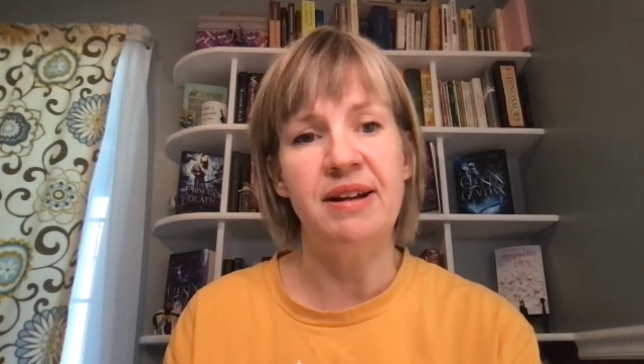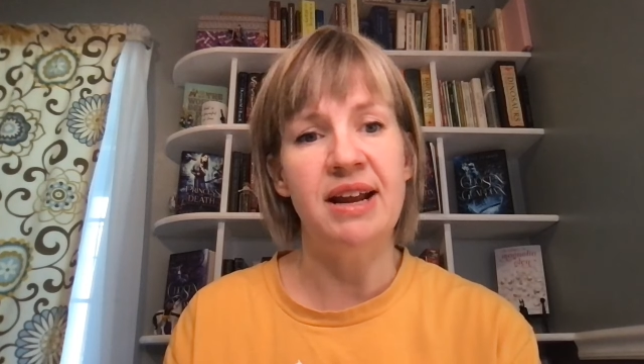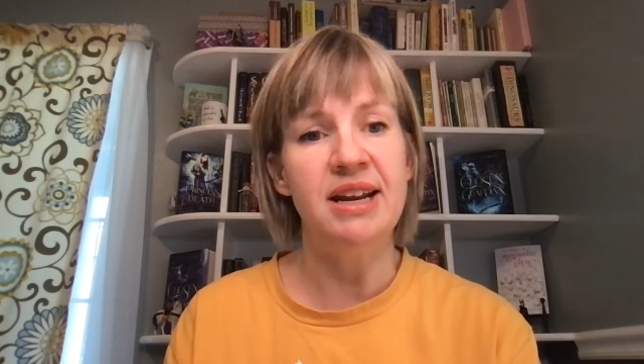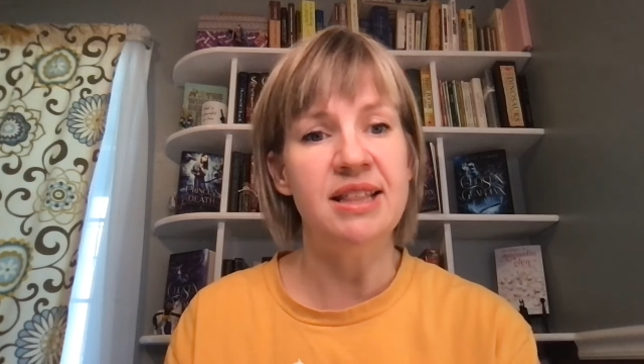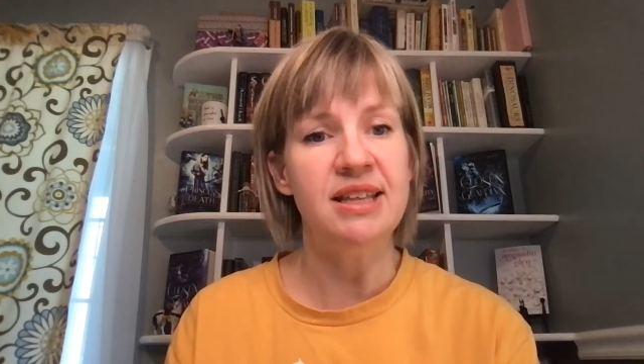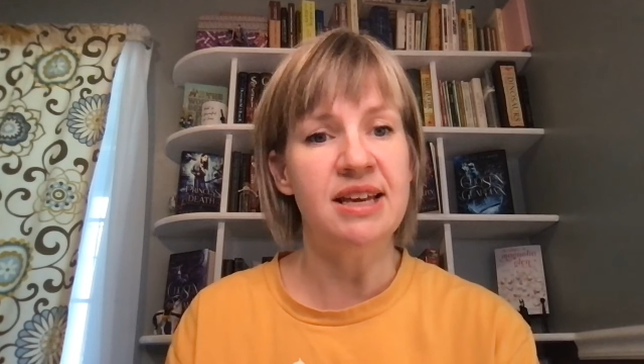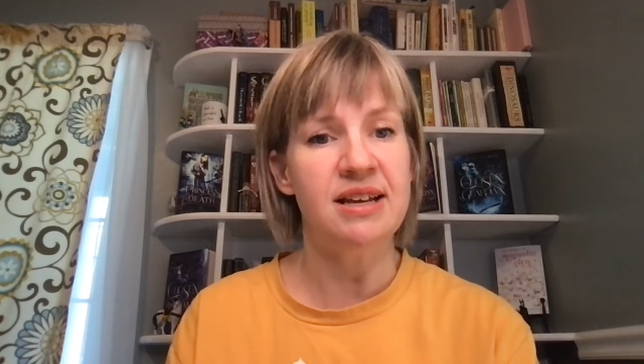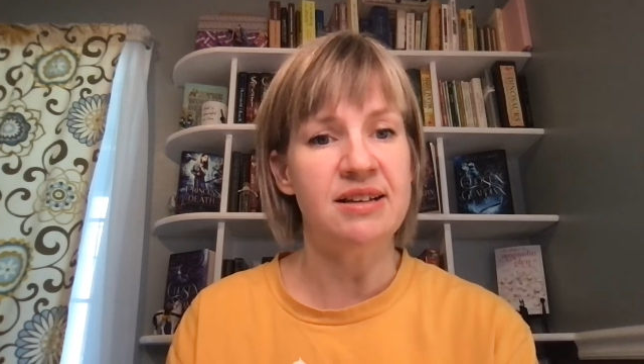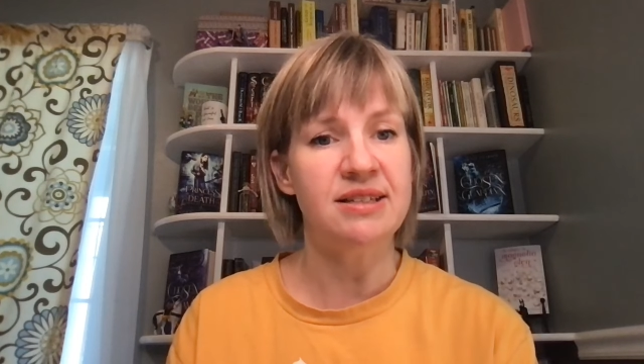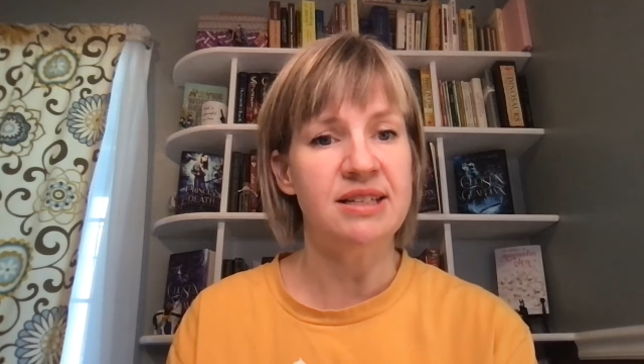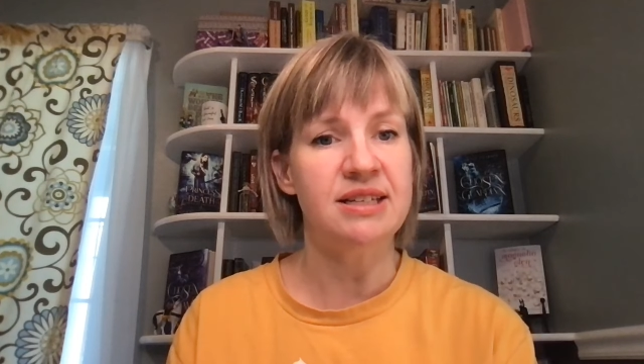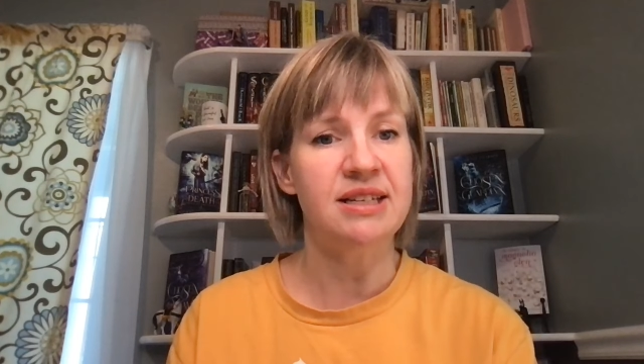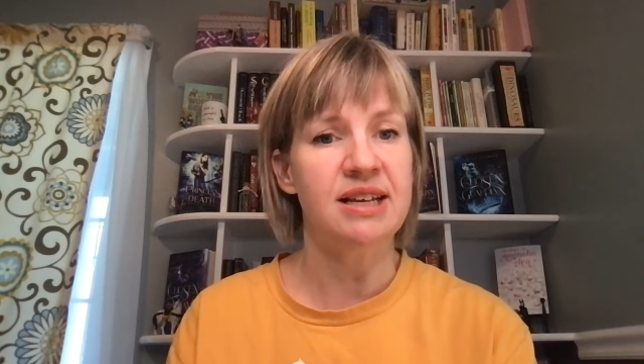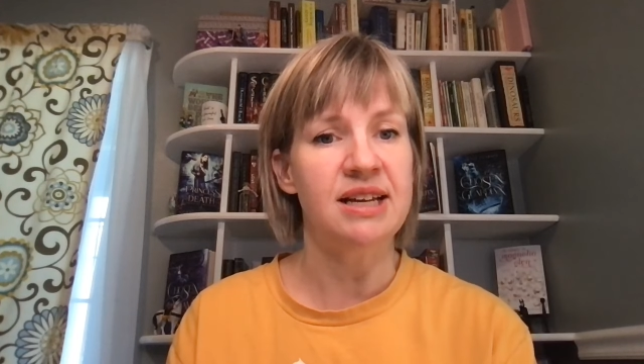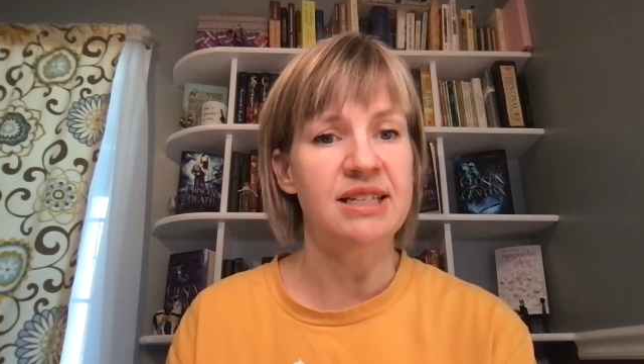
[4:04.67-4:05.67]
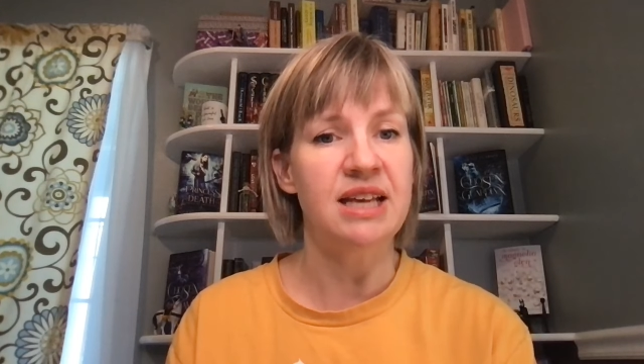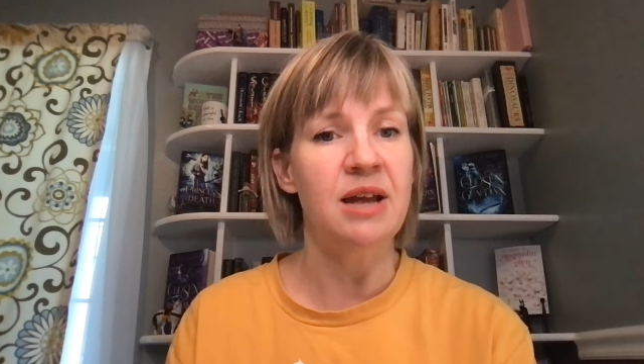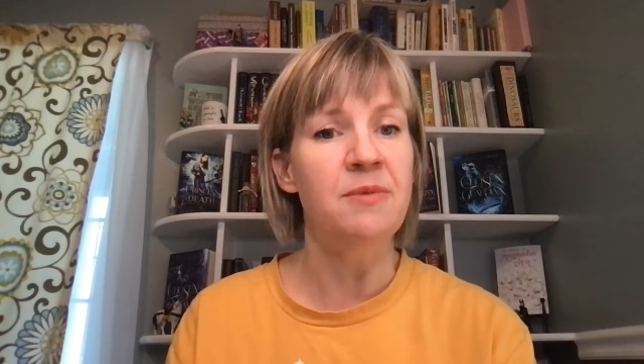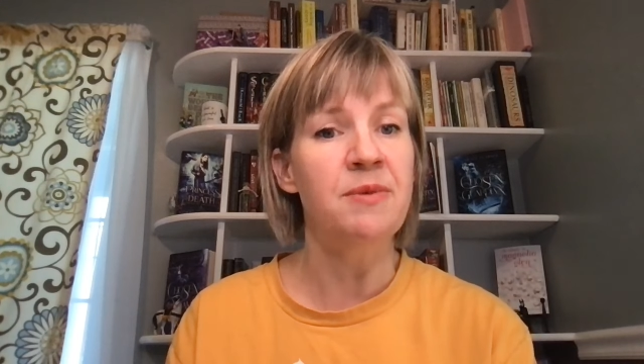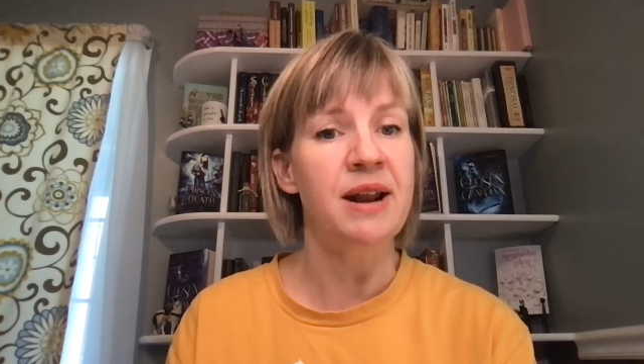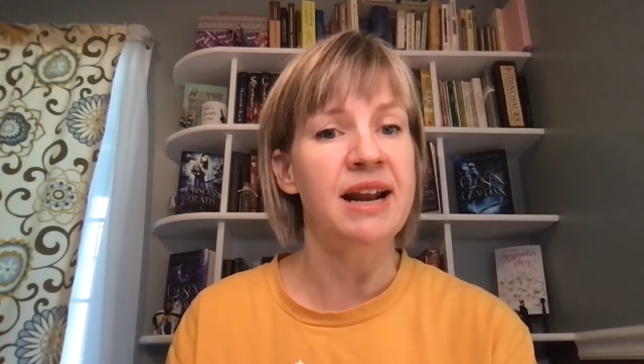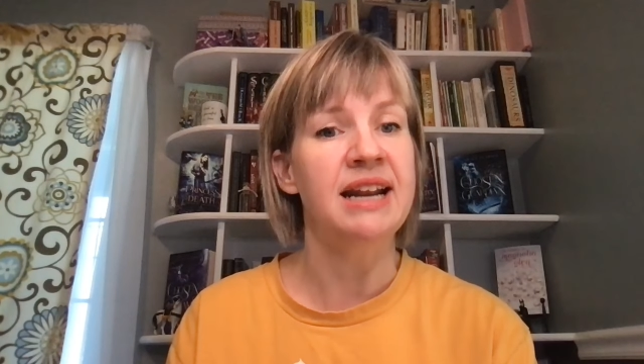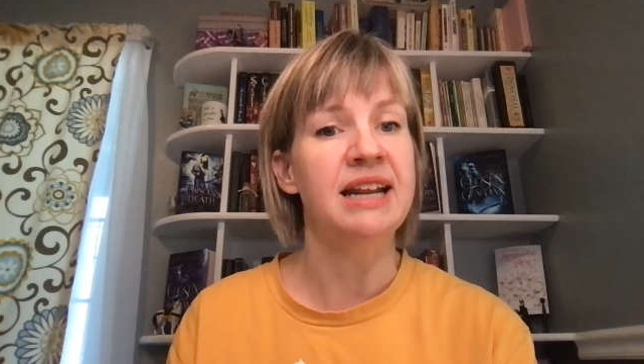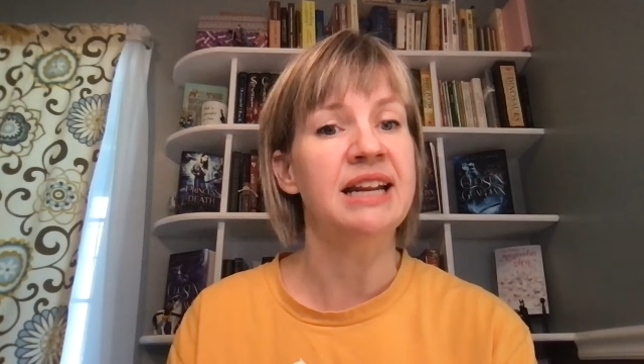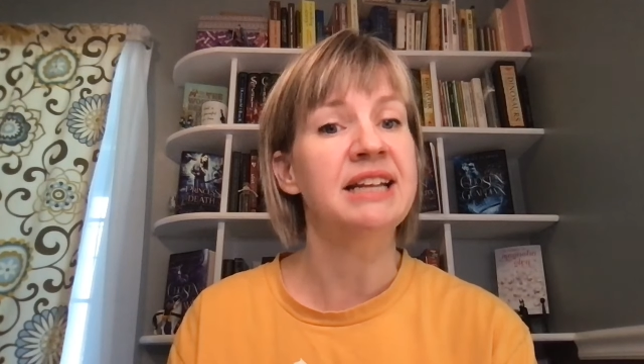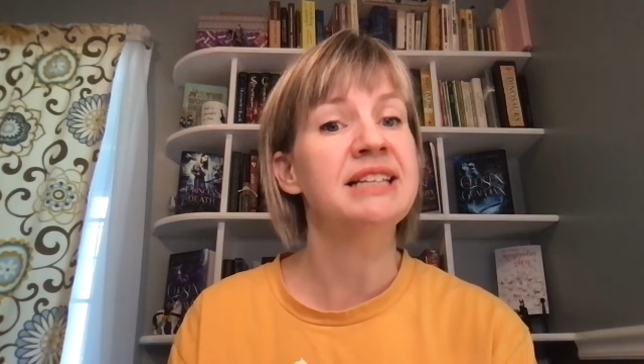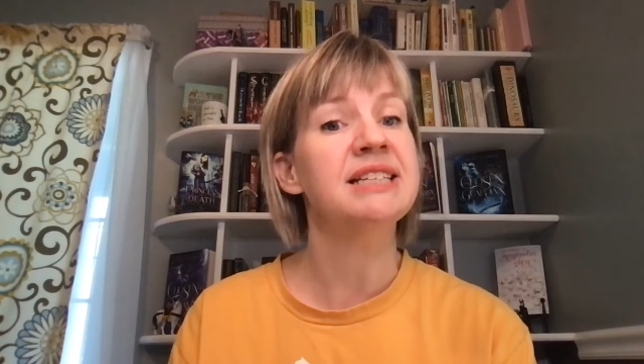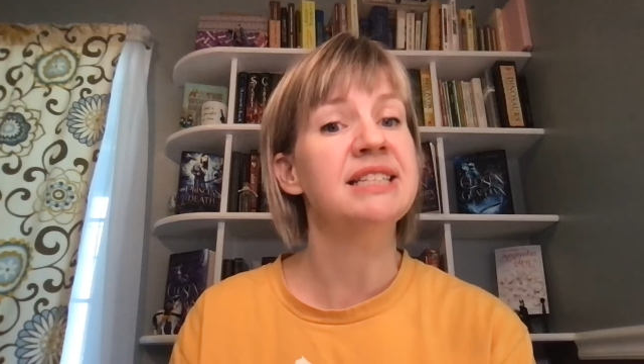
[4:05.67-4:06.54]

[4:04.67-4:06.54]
anything else until I said what I needed to